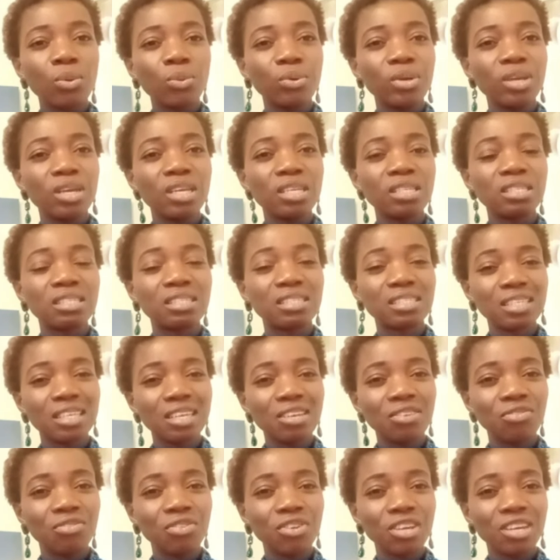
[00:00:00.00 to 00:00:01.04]

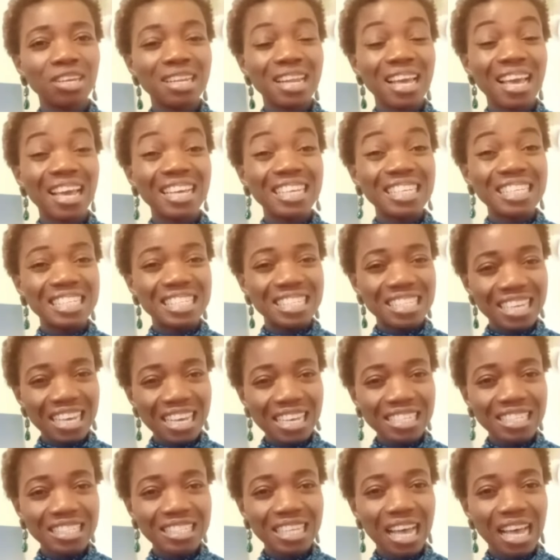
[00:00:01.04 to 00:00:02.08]
receiving a
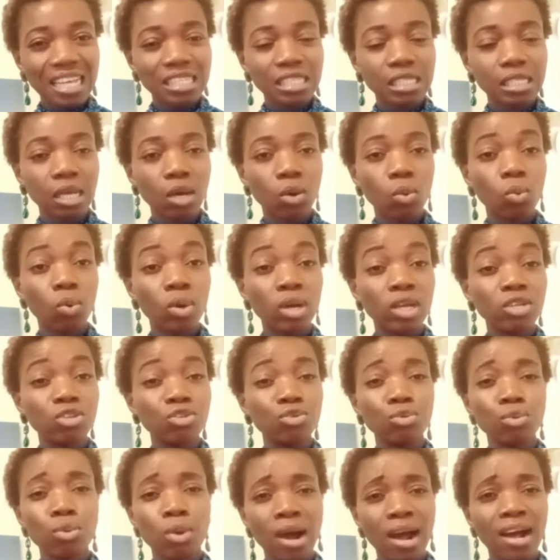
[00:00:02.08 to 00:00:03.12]
yes answer when
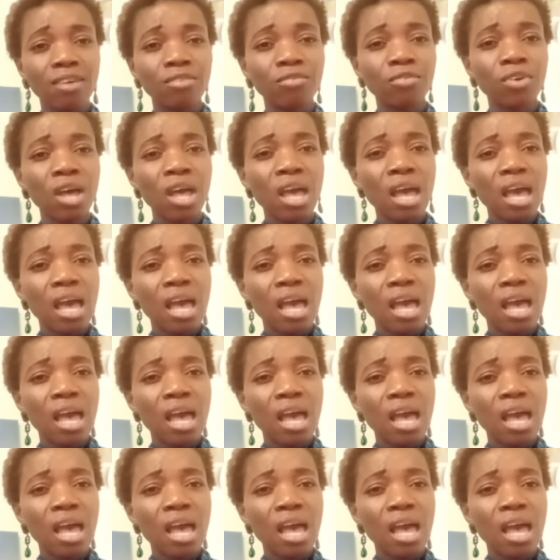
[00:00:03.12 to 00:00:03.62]
you have